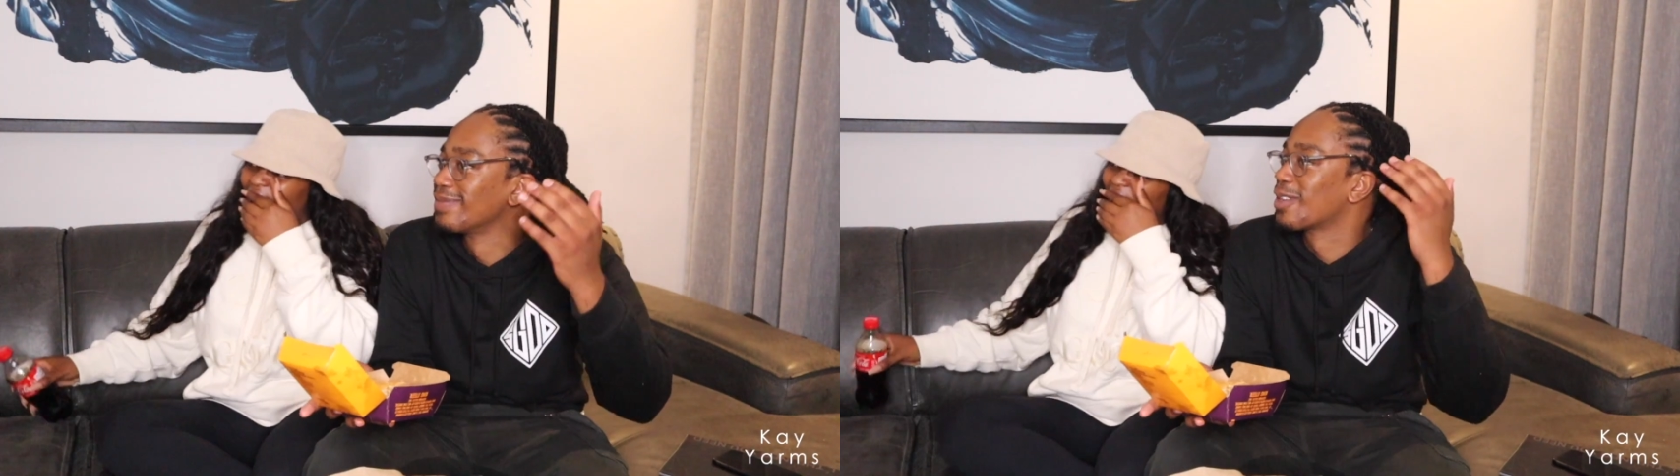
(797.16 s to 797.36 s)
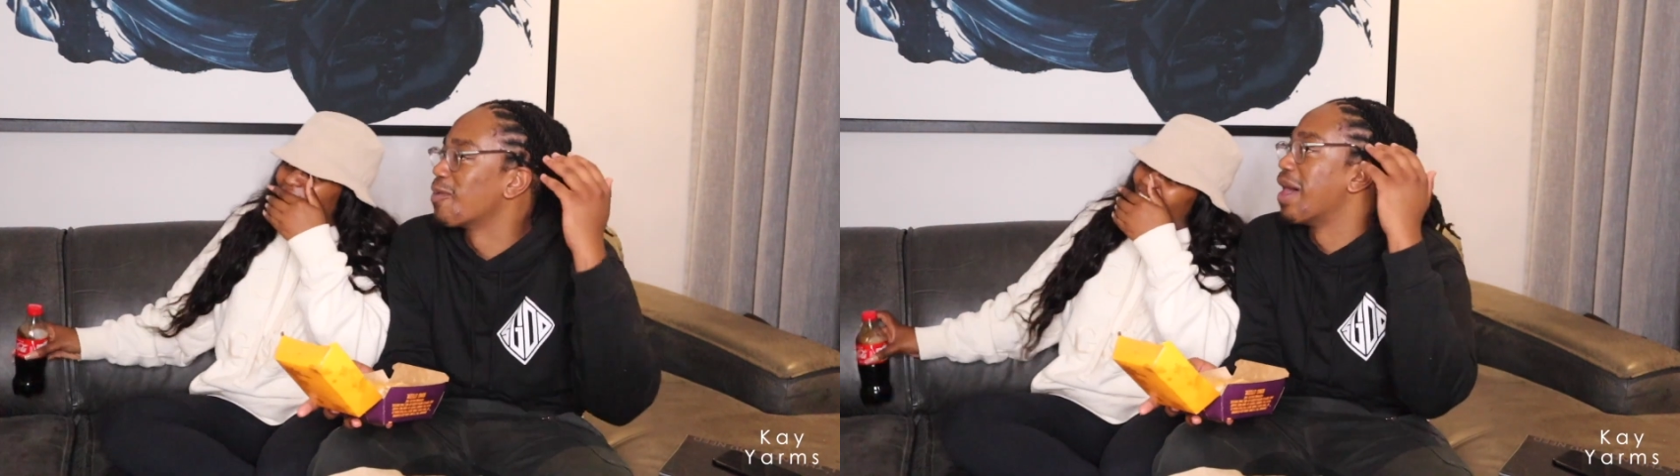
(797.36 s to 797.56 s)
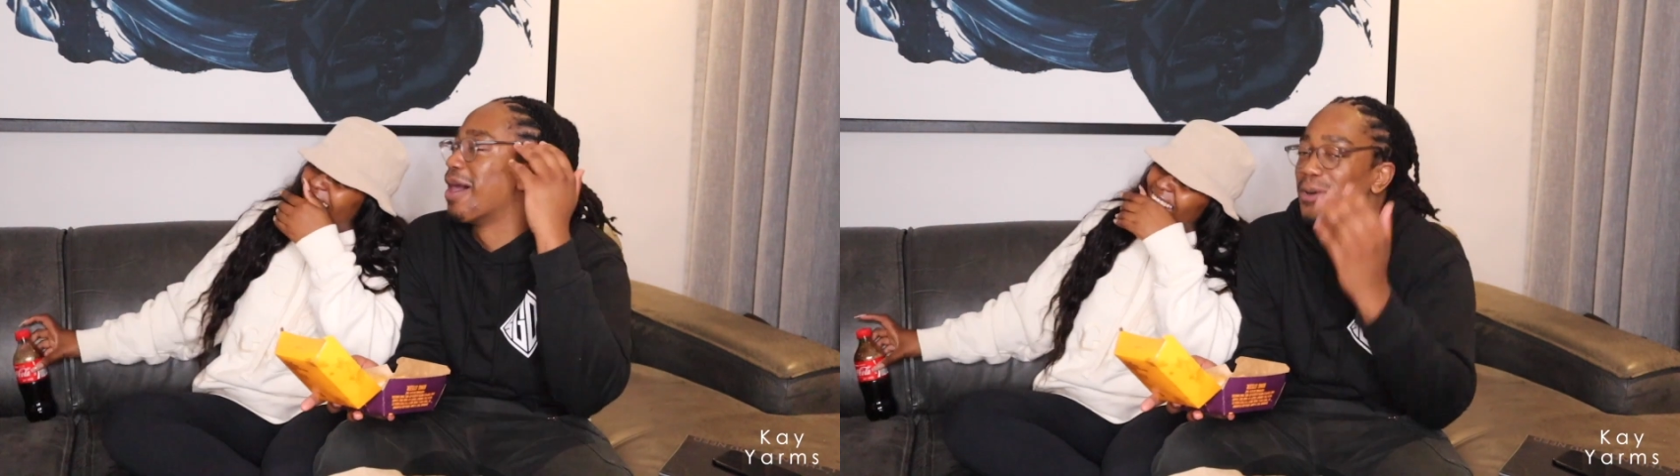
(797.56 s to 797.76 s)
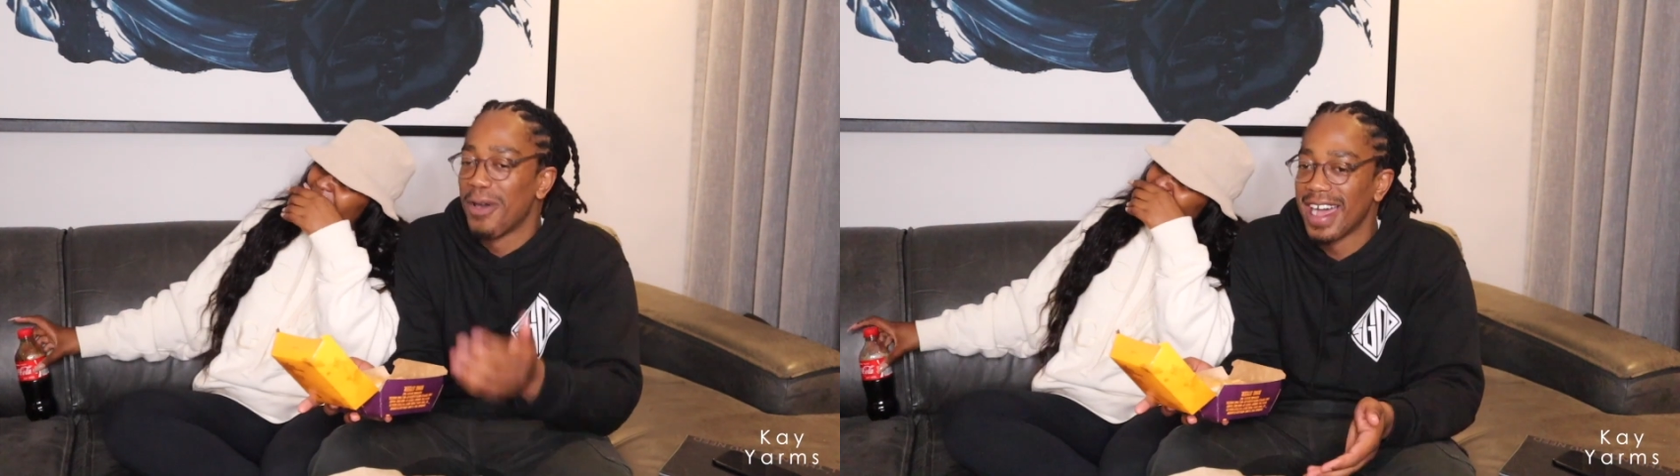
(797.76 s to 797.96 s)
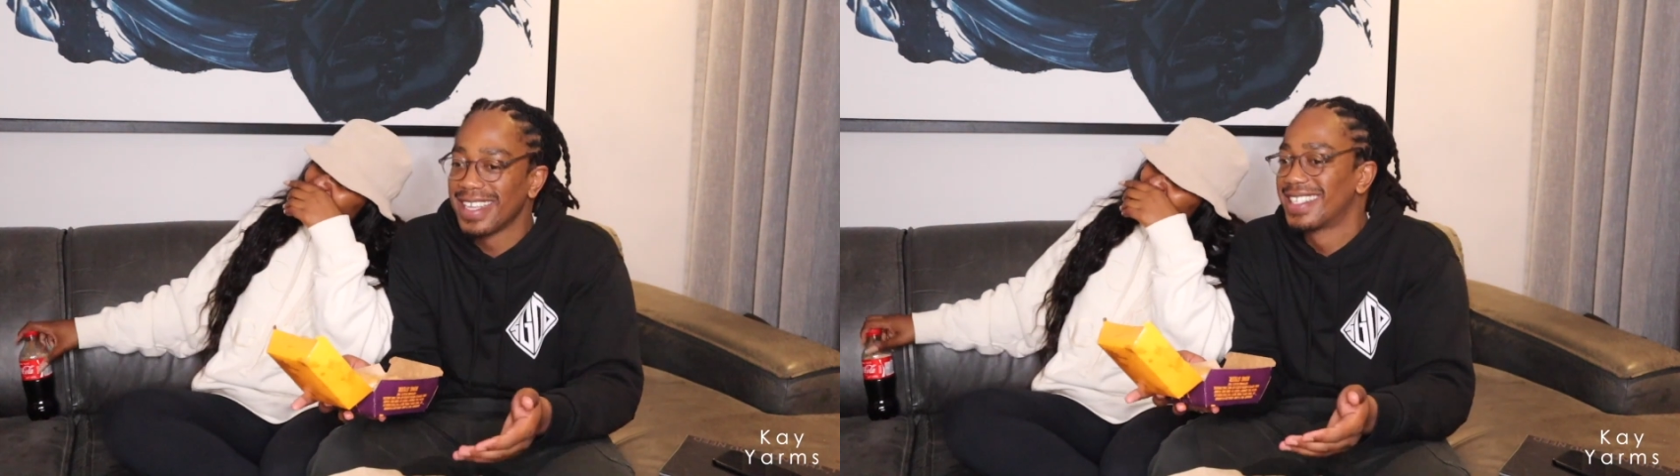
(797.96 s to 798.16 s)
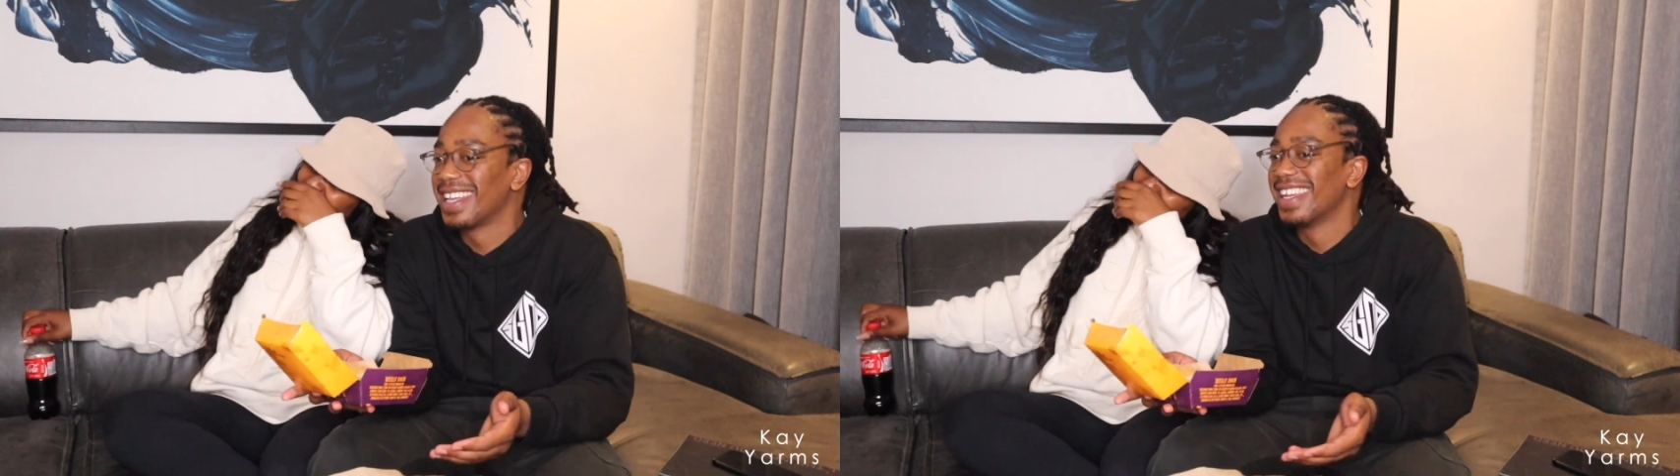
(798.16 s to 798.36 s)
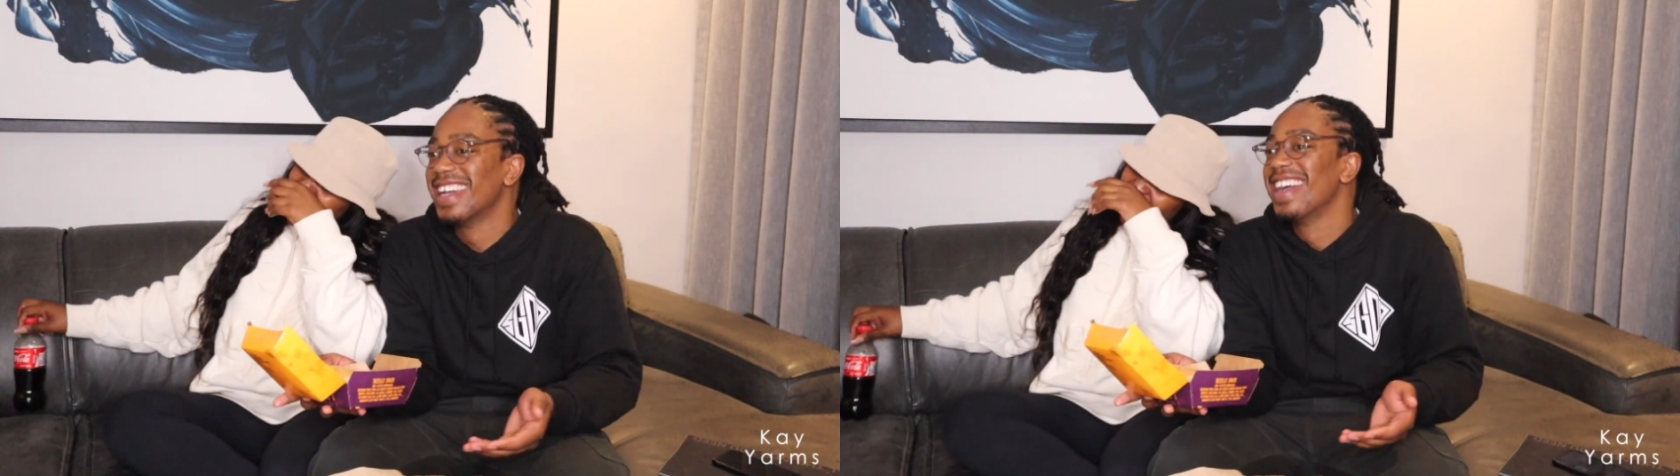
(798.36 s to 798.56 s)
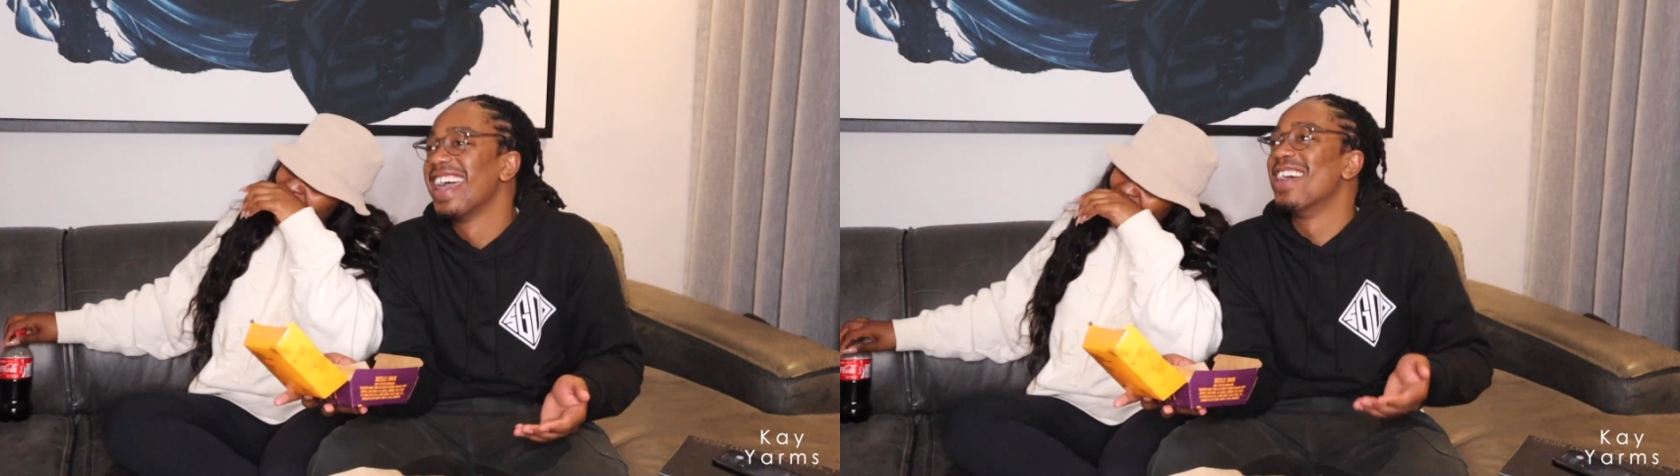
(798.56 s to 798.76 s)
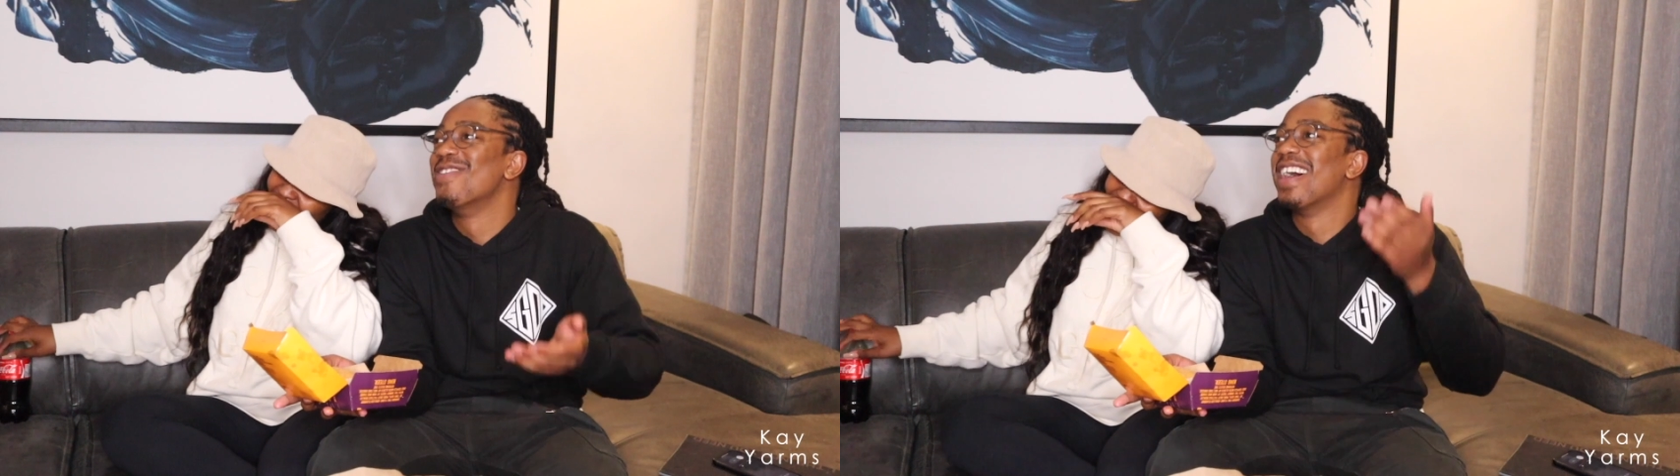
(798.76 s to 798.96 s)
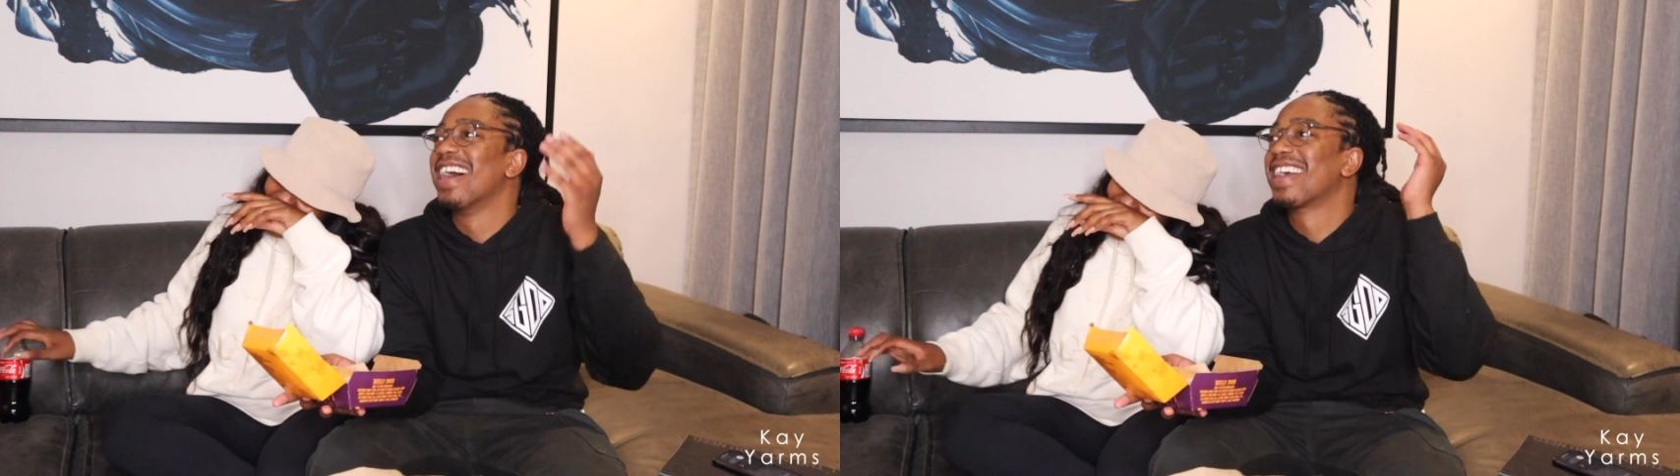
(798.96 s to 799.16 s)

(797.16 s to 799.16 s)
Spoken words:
where I was and where